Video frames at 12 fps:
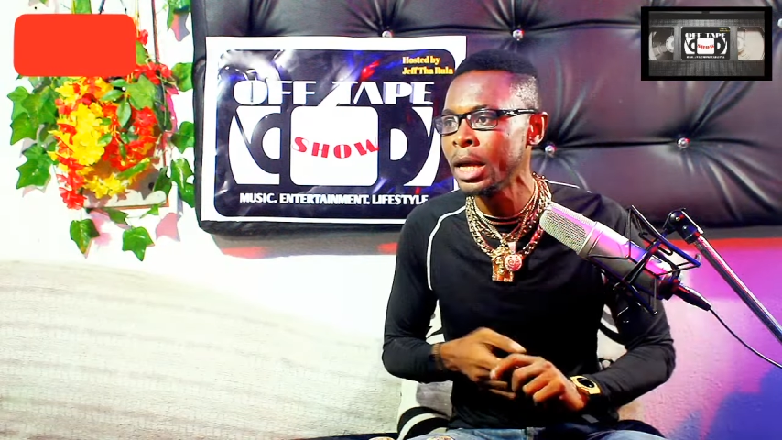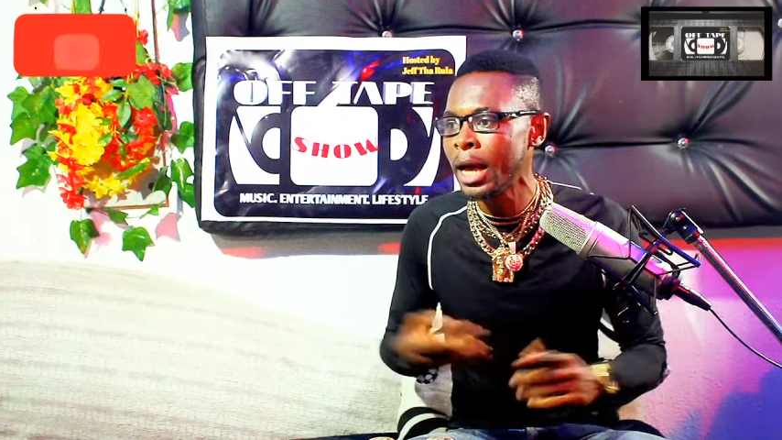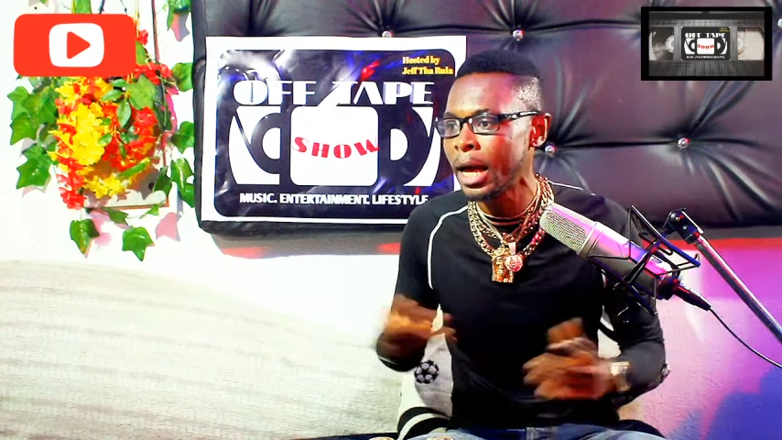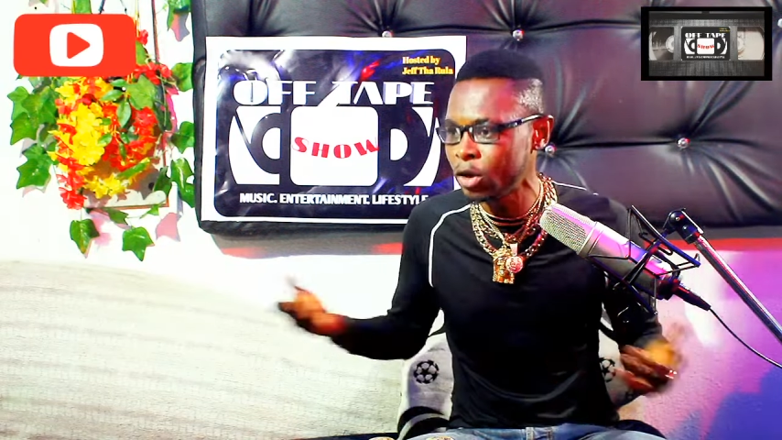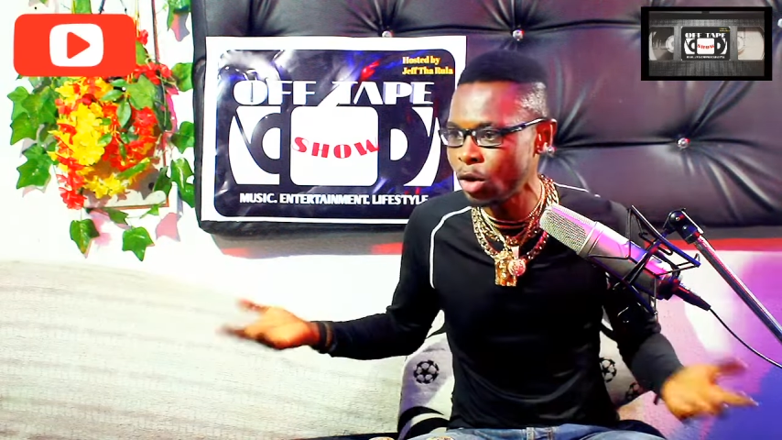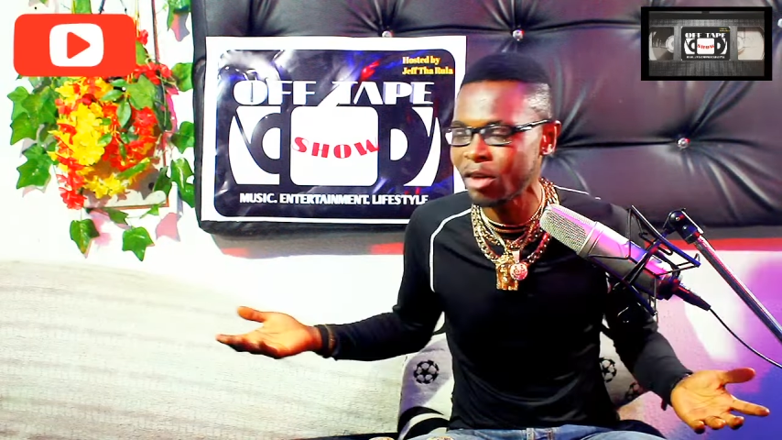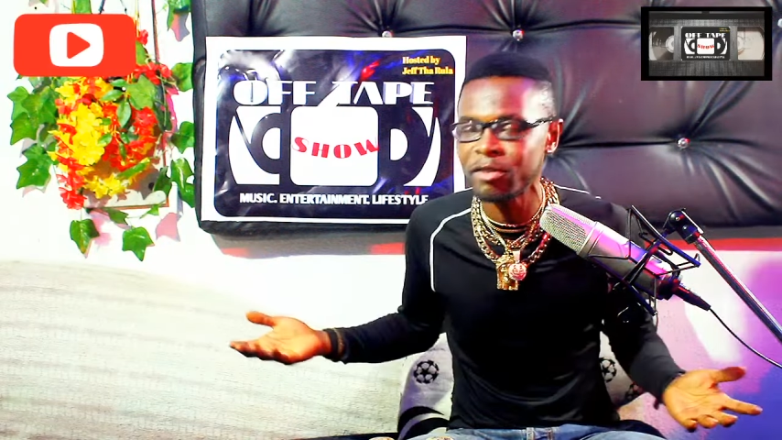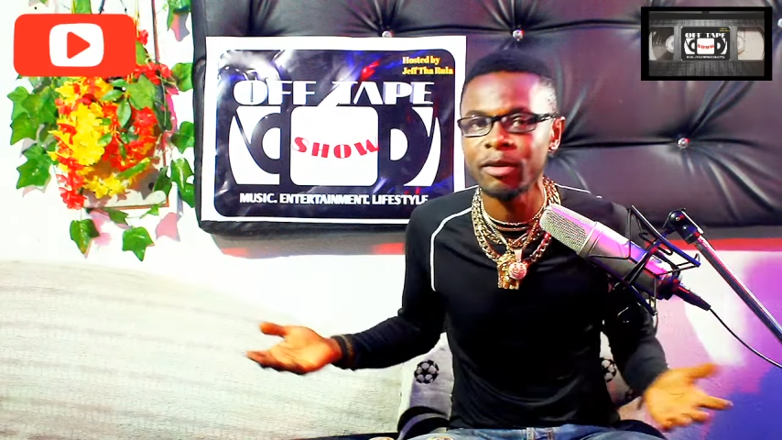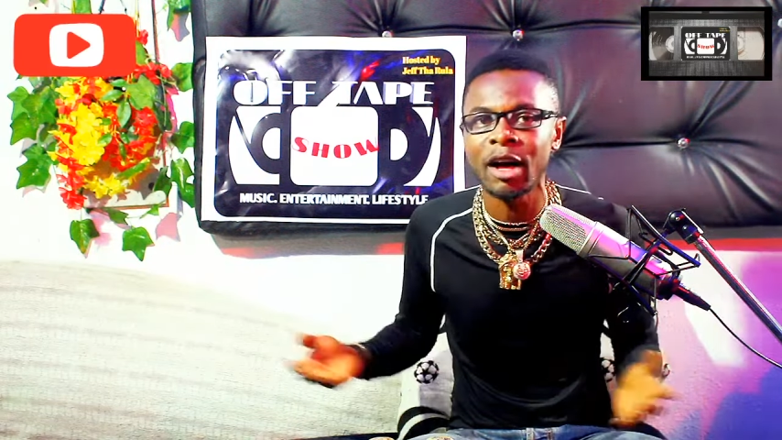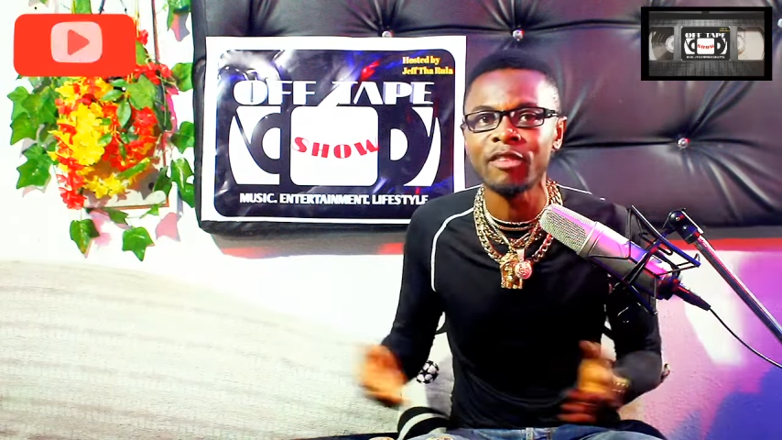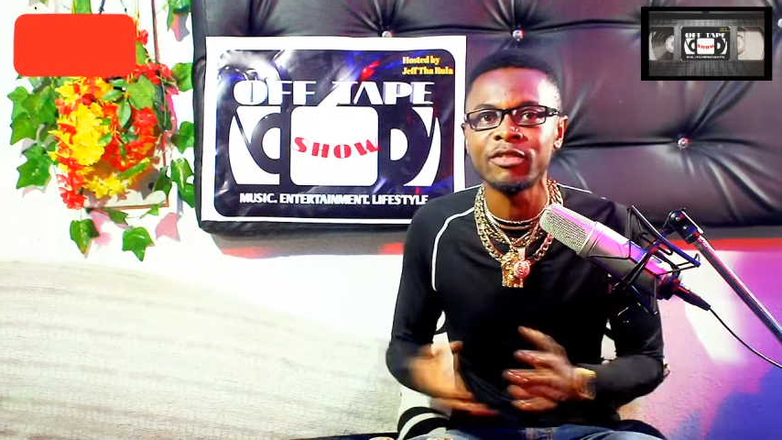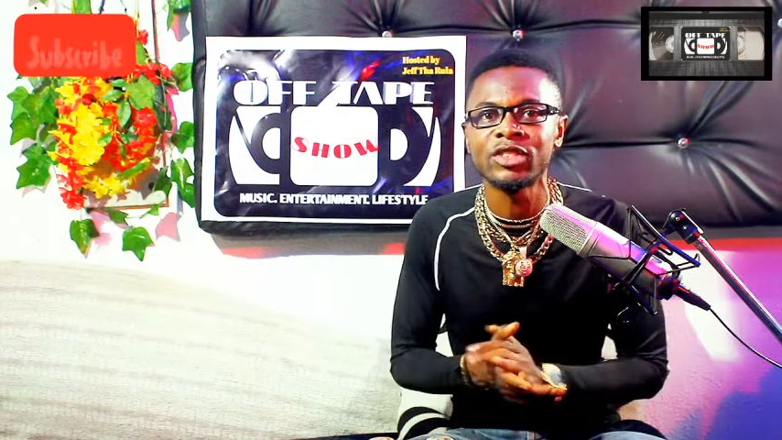I know
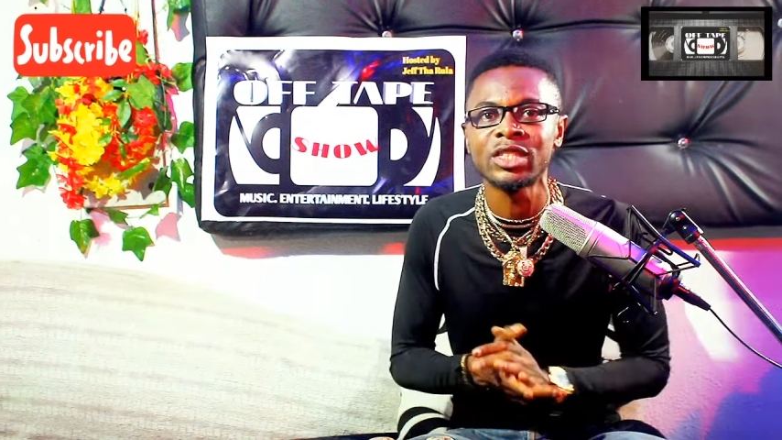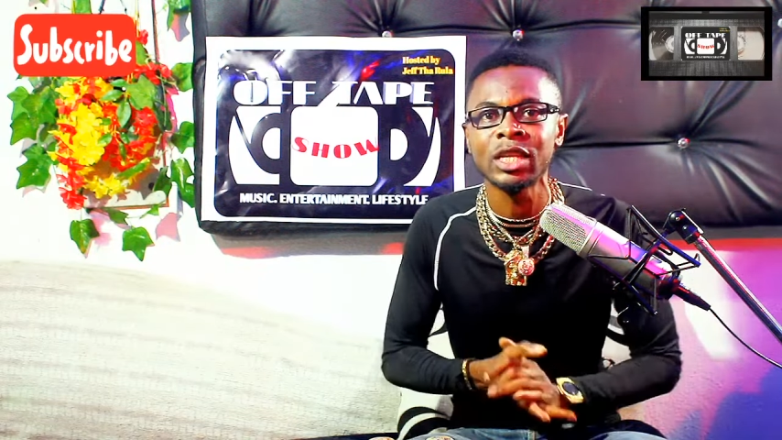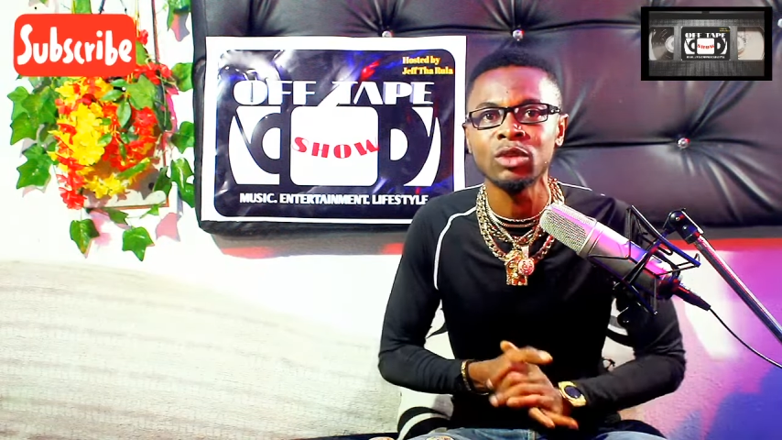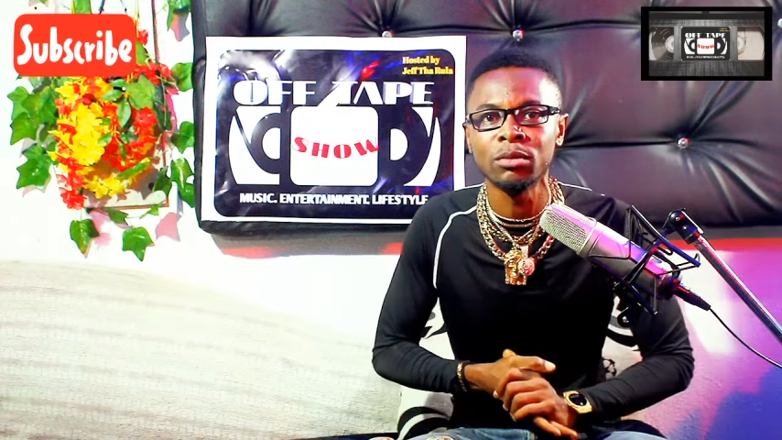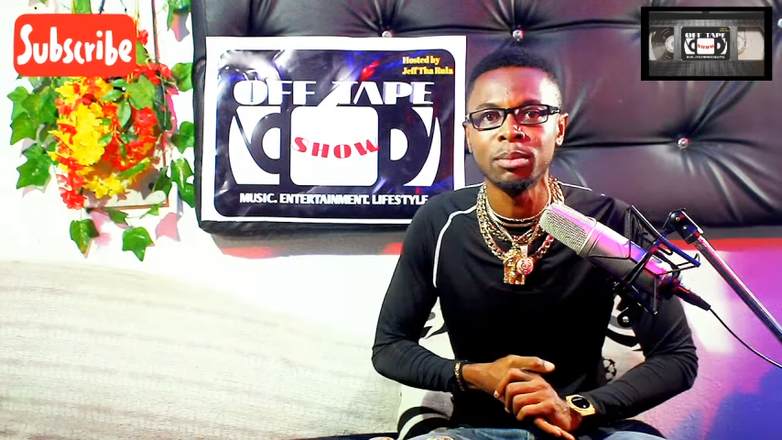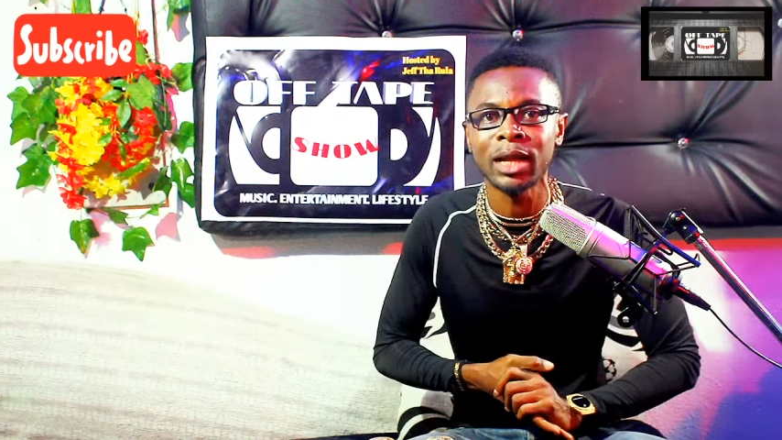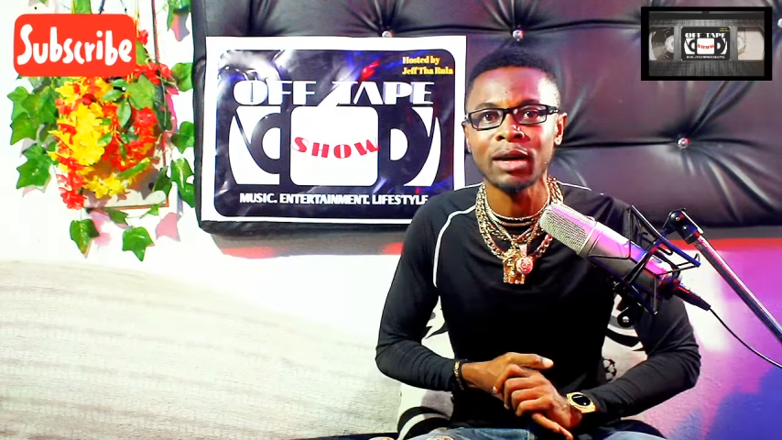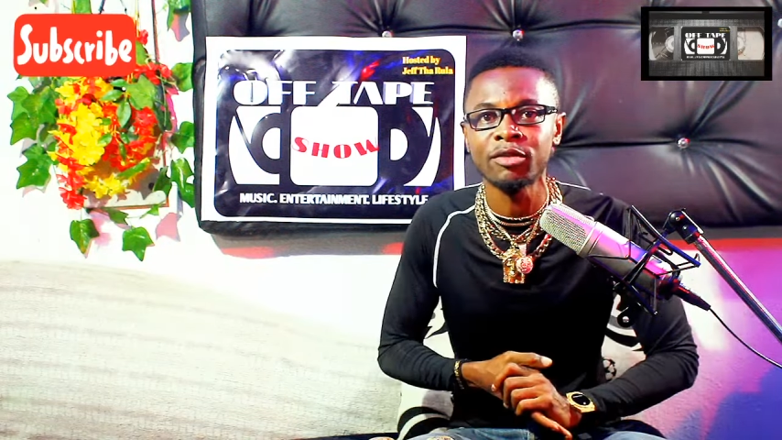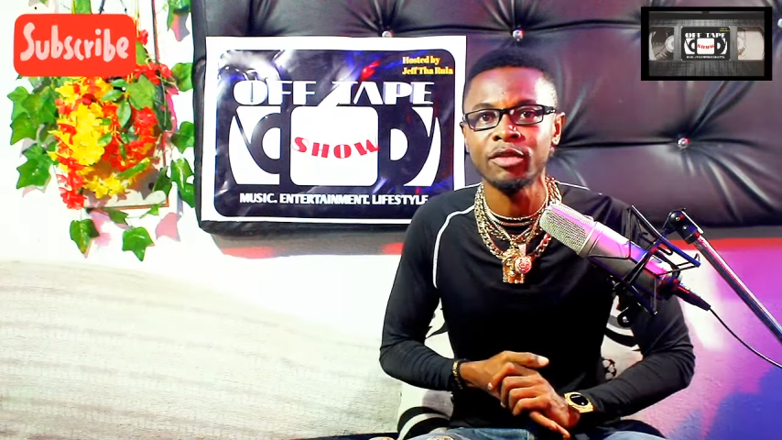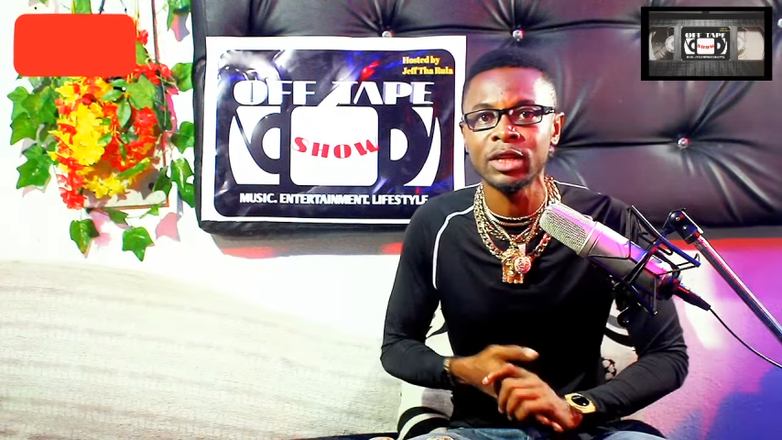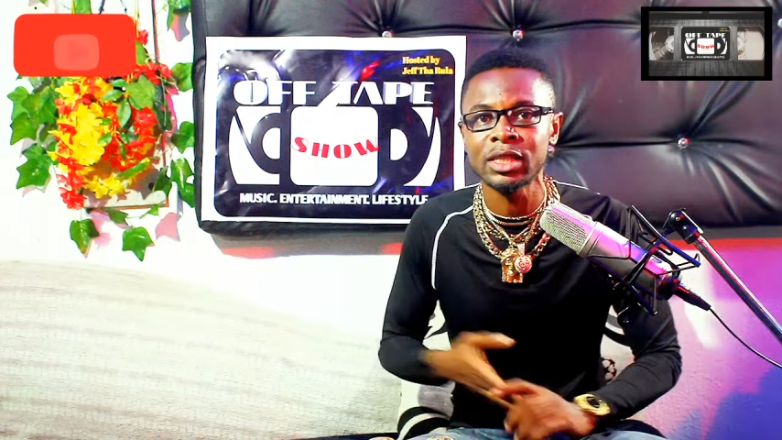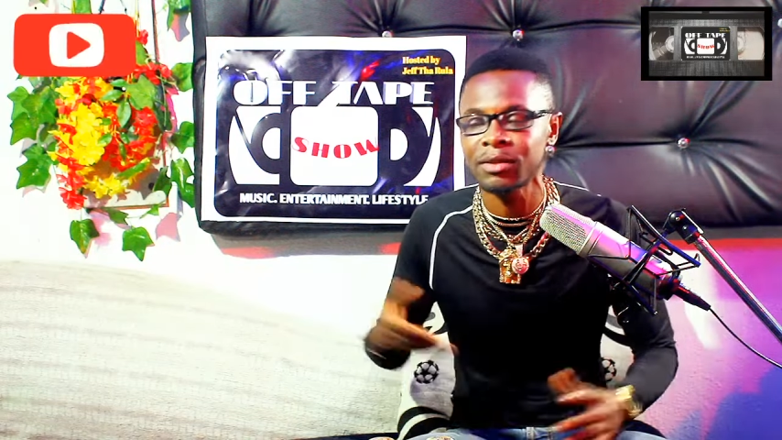I've stayed with Blackface,